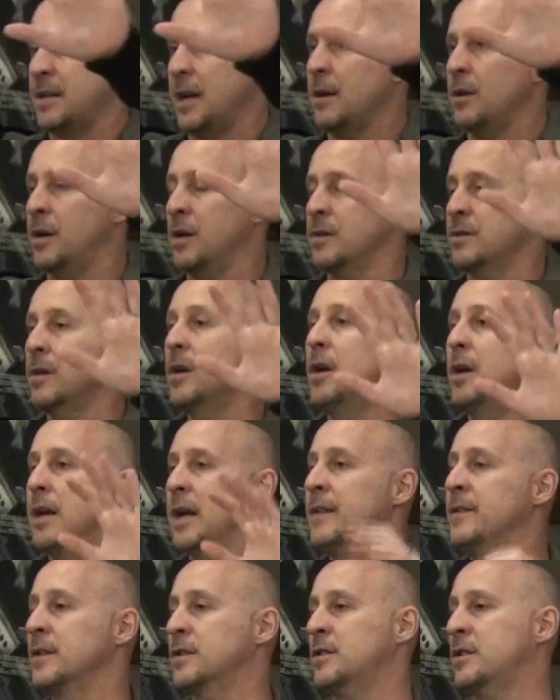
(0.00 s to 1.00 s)
because
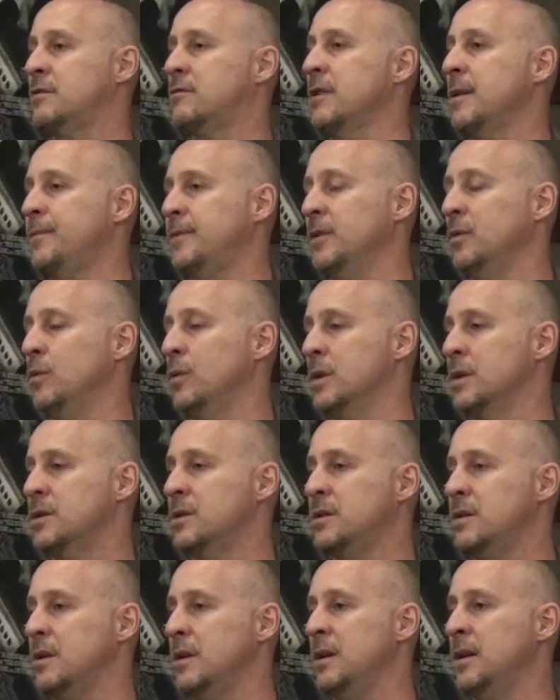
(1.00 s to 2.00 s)
in the script it
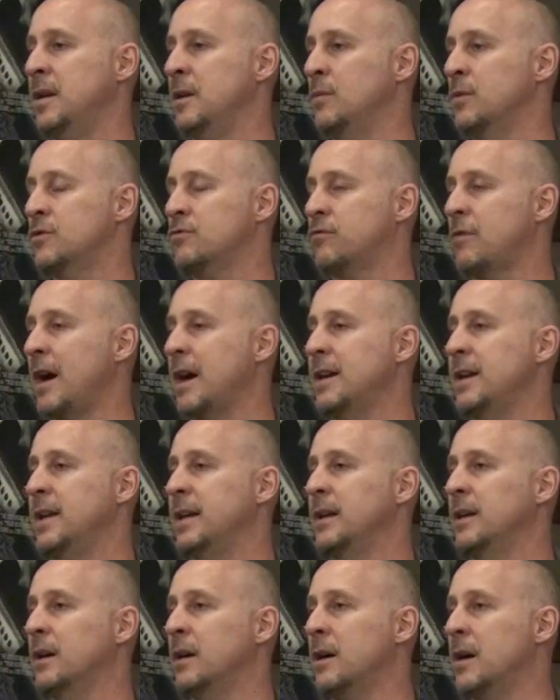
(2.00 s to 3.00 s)
was he was
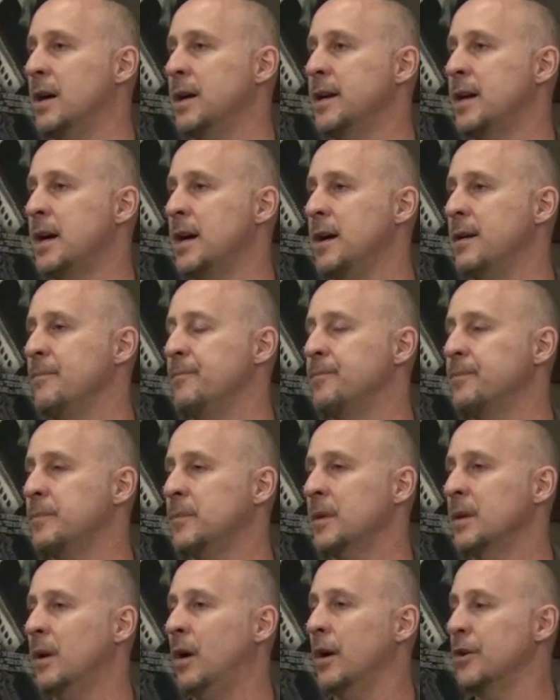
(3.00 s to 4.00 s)
writing
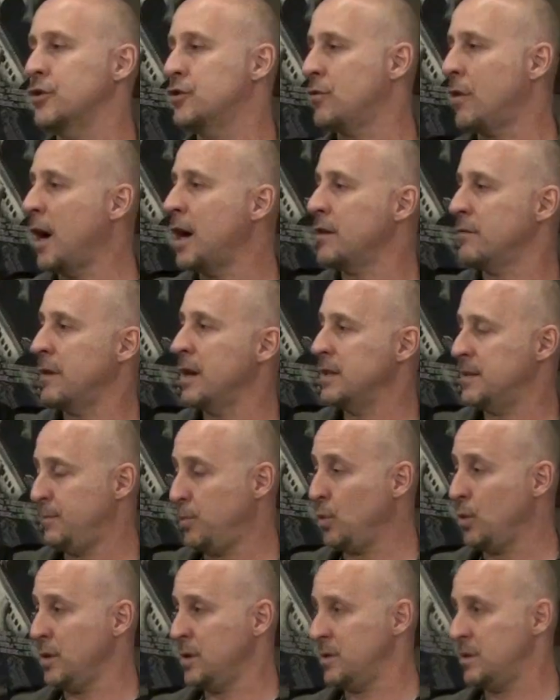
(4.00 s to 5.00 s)
on dry erase
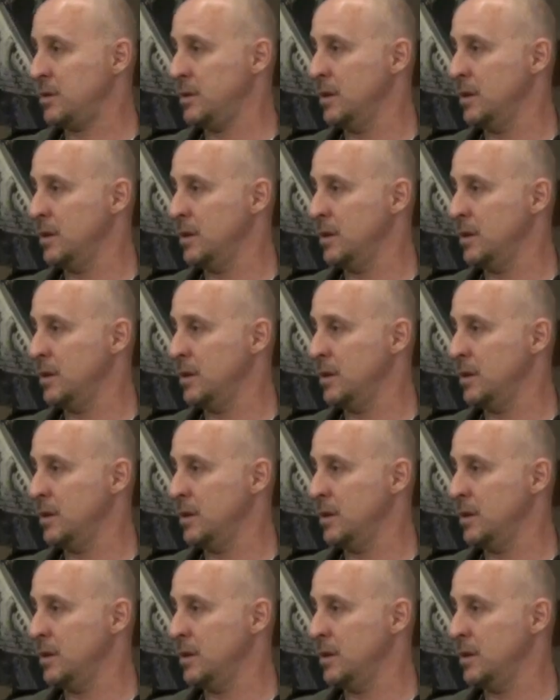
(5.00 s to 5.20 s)
boards.